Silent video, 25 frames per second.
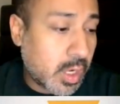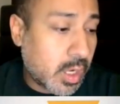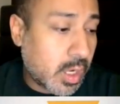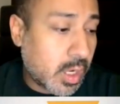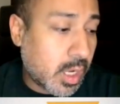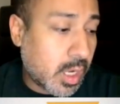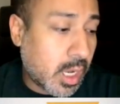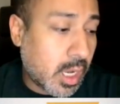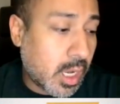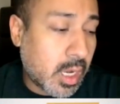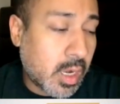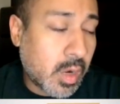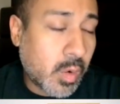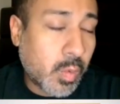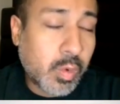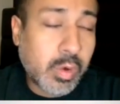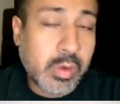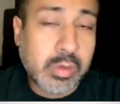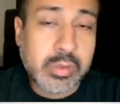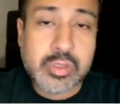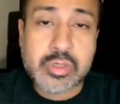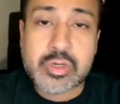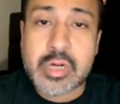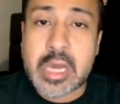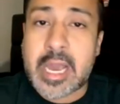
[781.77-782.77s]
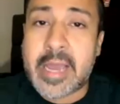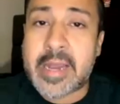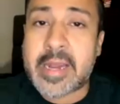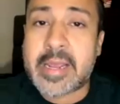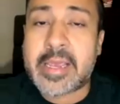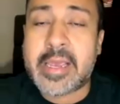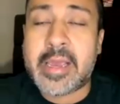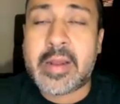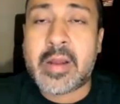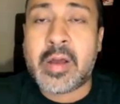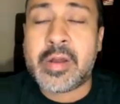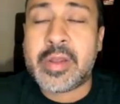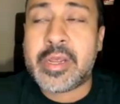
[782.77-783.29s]
We'll try to get
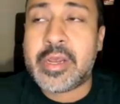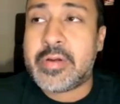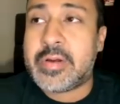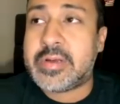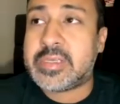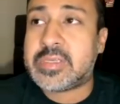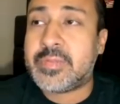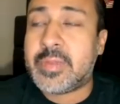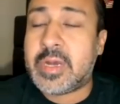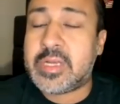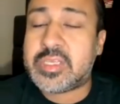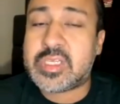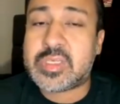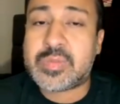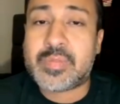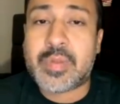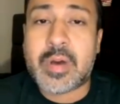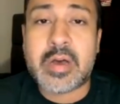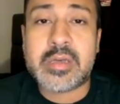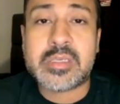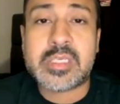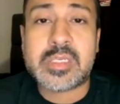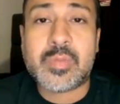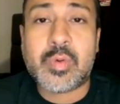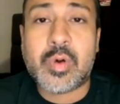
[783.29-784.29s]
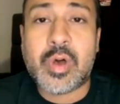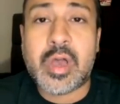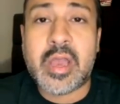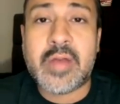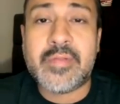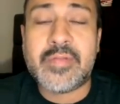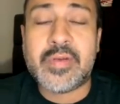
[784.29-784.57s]
on here as much as possible every